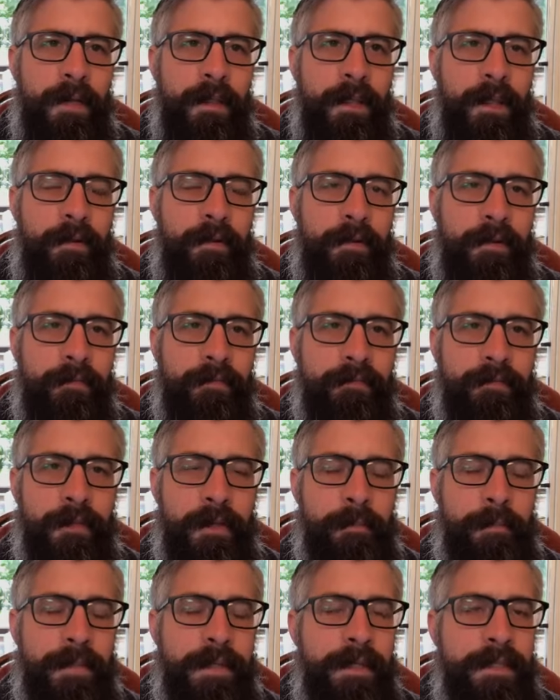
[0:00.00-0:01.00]
letter of
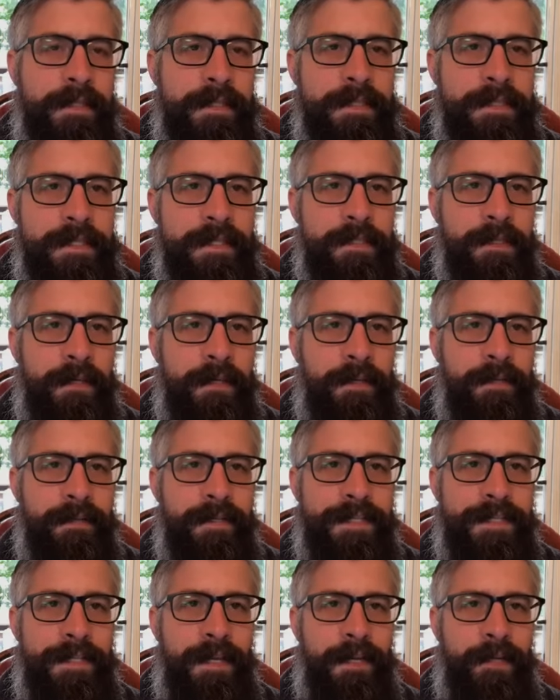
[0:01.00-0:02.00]
Philippians,
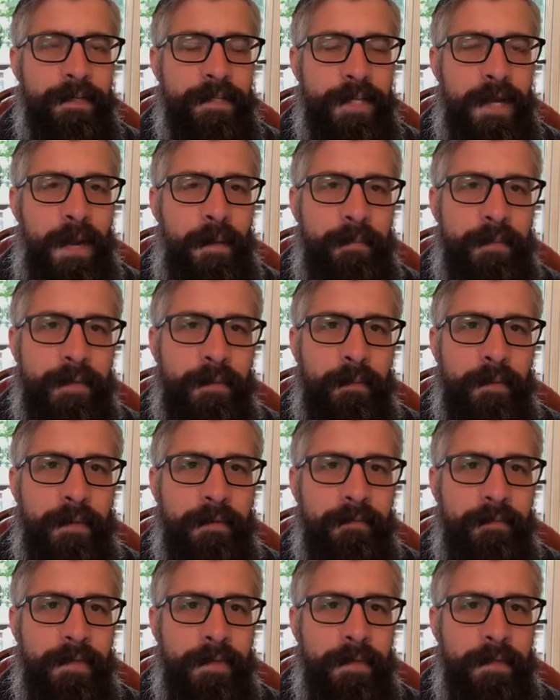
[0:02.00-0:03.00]
the second chapter. We're going
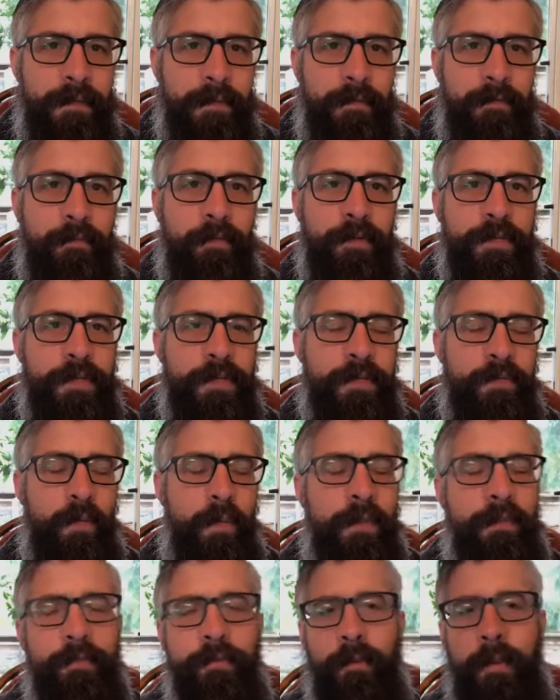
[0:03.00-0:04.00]
to be verses
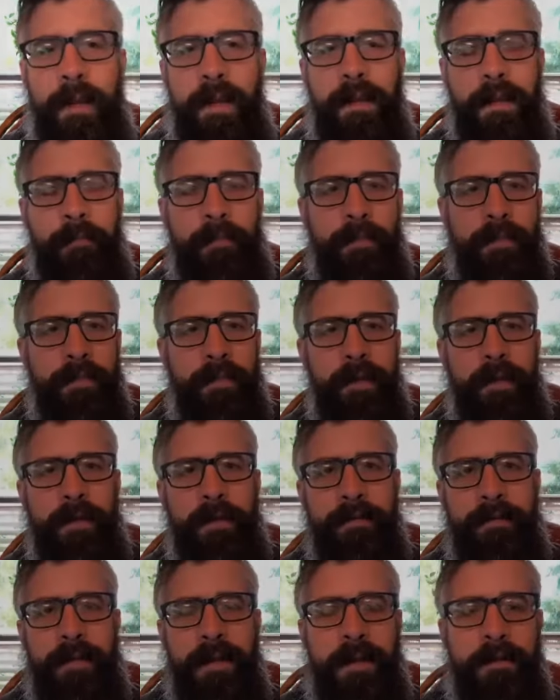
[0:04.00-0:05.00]
1 through 8. I put
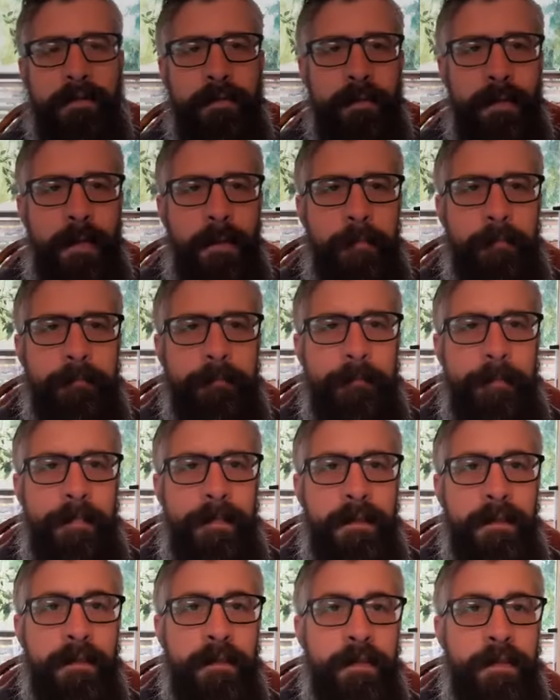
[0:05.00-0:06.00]
that down. Um,
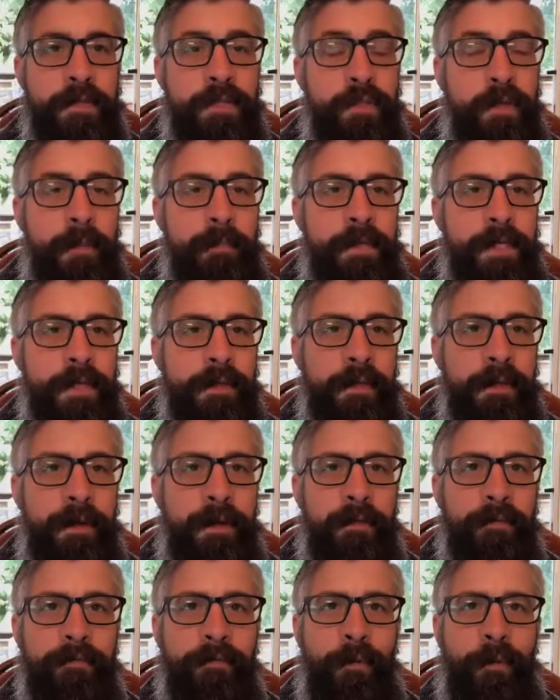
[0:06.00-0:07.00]
in the description
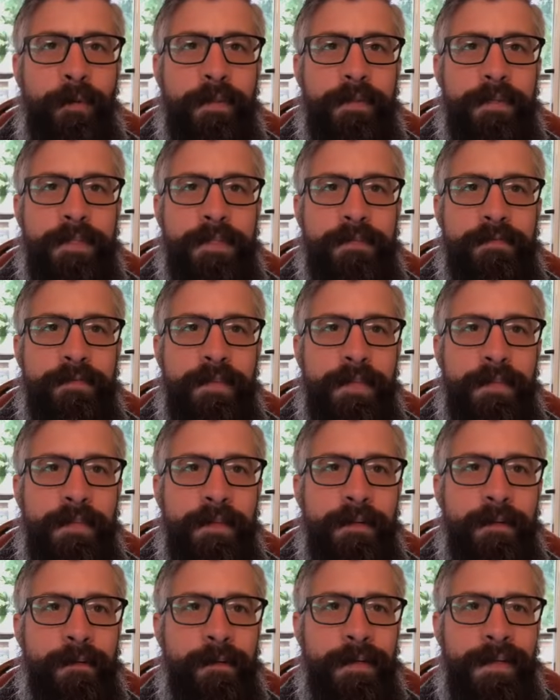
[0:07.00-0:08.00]
there for this
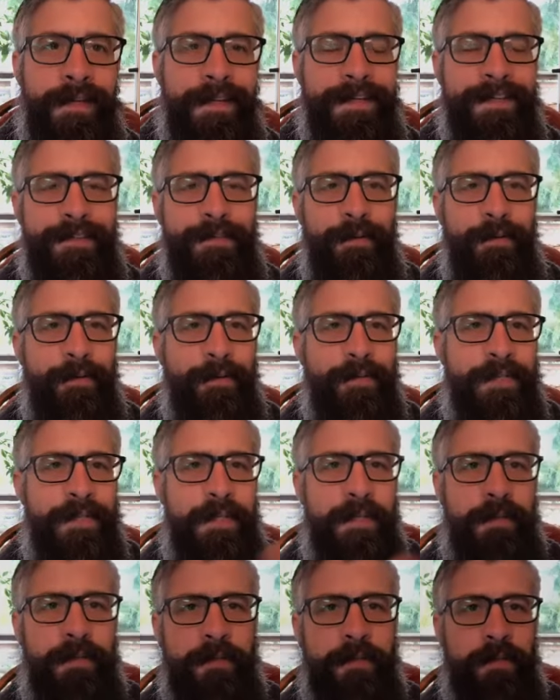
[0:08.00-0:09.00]
video. So you'll
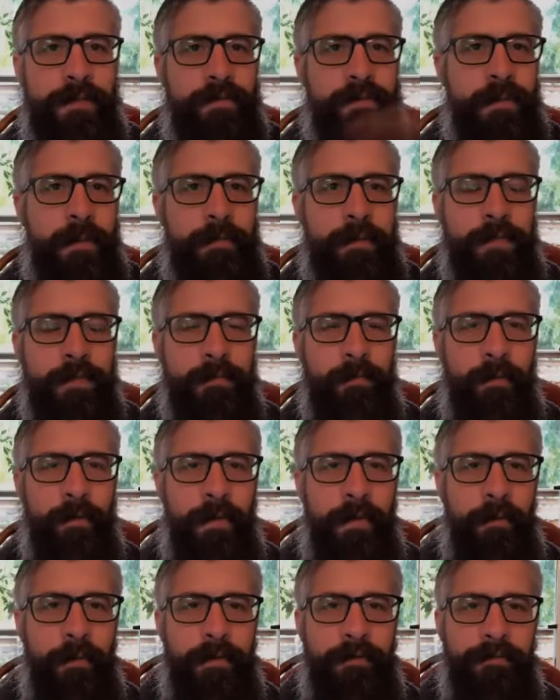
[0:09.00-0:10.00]
see it in the description. We're
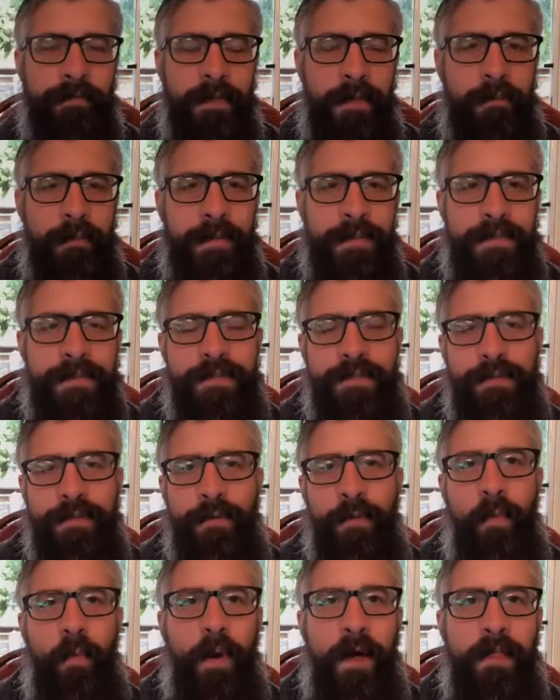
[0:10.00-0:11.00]
going to read Philippians
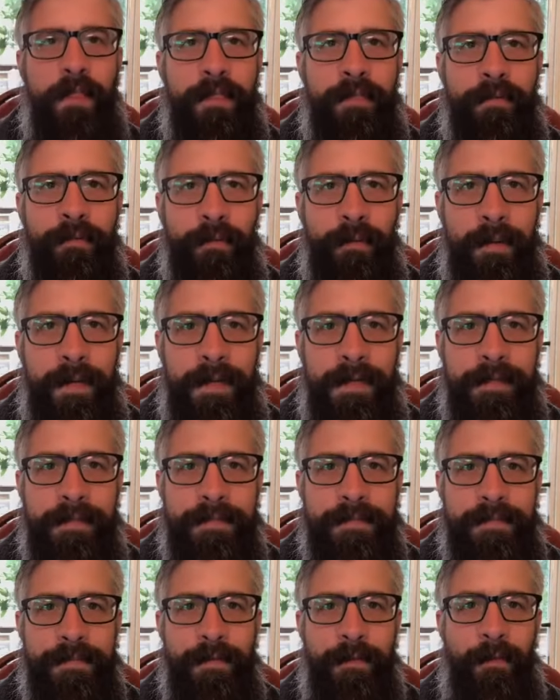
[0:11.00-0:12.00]
2, 1 through
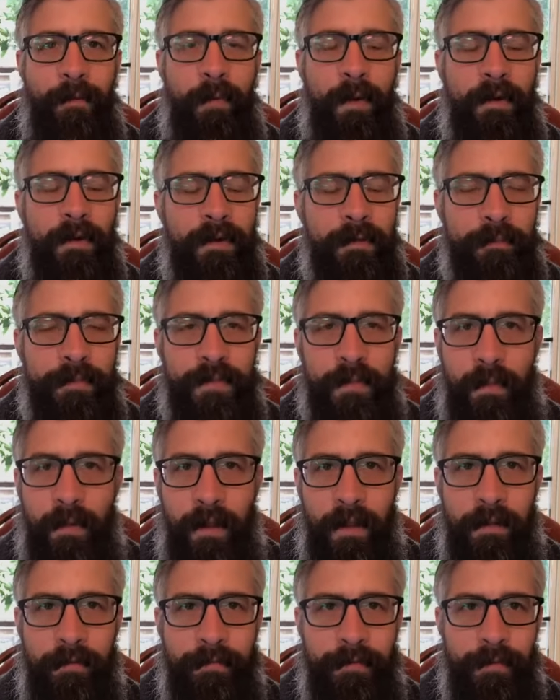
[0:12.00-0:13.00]
8. So welcome to
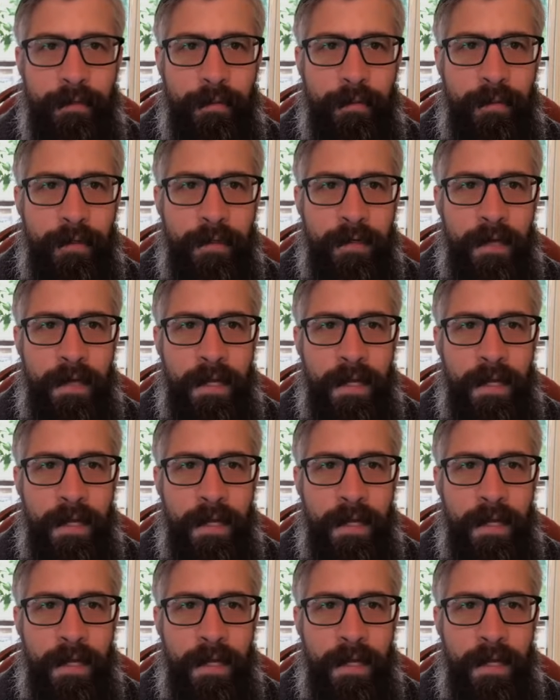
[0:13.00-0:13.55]
all of you who are